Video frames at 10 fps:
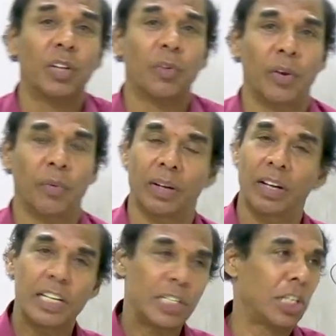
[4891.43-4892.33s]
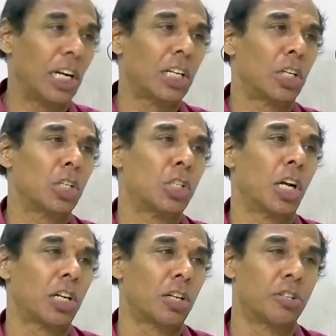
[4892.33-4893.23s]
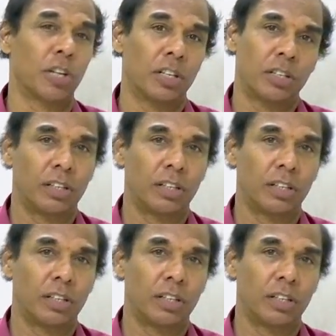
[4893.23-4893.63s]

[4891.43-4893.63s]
V1. Shut, shut, shut.